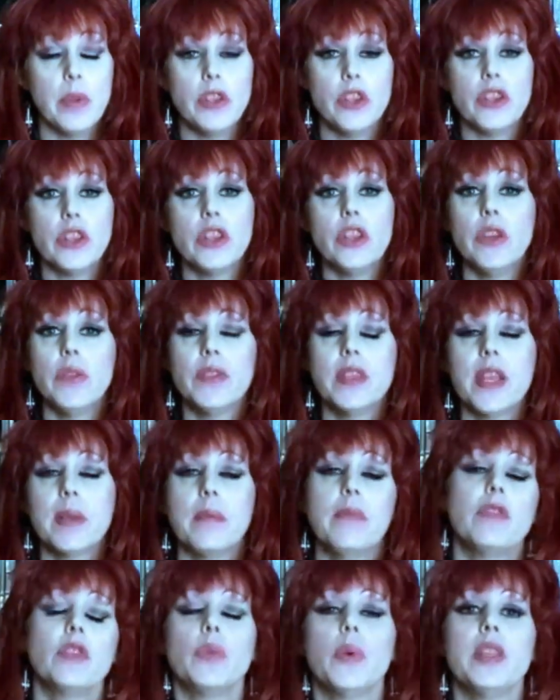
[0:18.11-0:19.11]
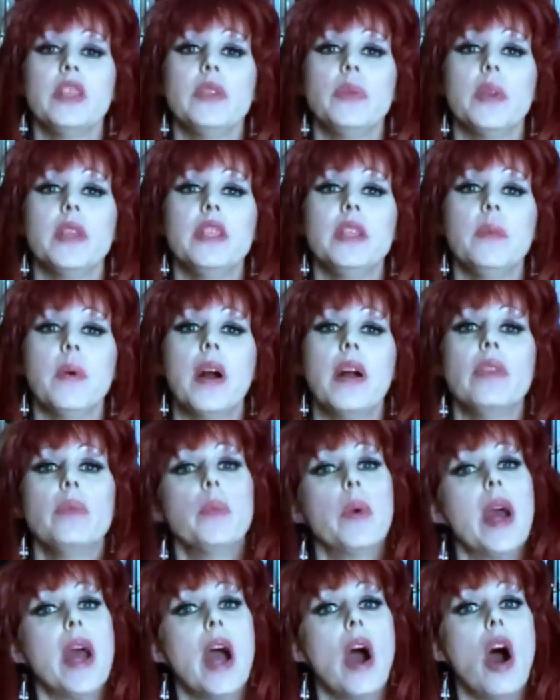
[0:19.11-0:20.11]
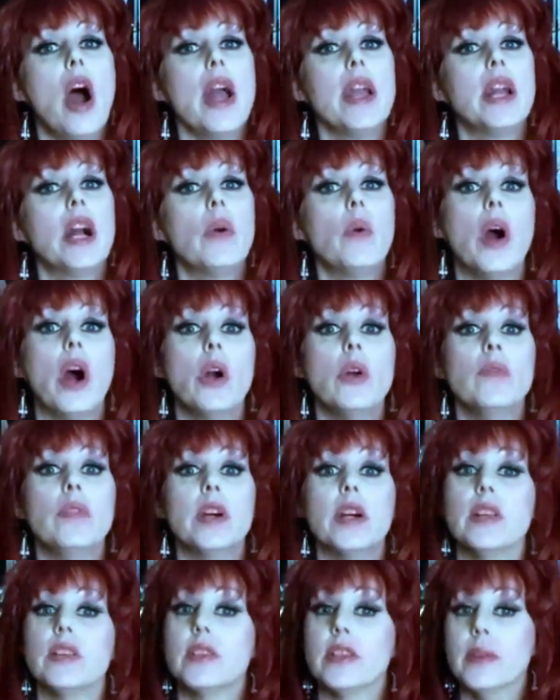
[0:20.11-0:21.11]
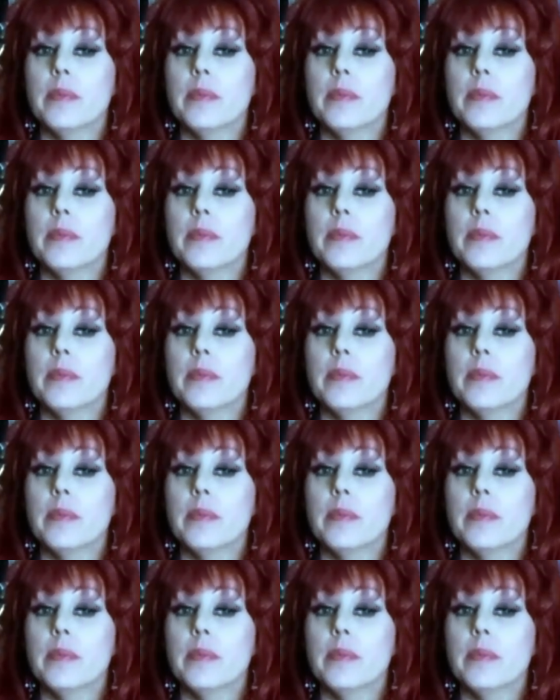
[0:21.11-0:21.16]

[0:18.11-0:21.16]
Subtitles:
which is a new segment for 2021 where I go over